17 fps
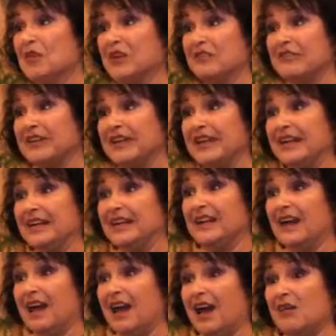we read
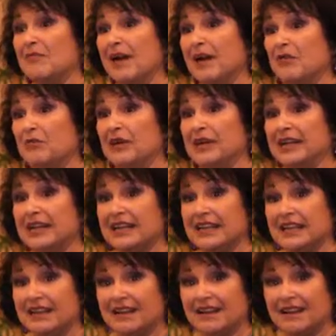about what
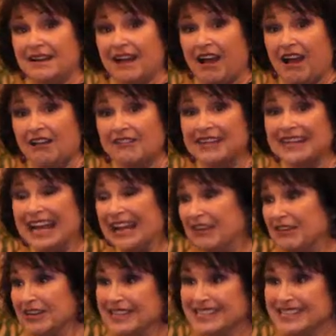our
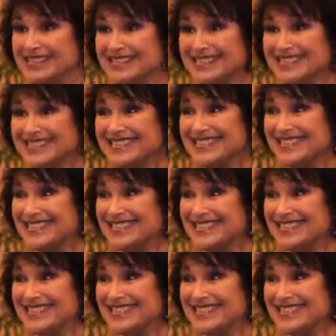inheritance is.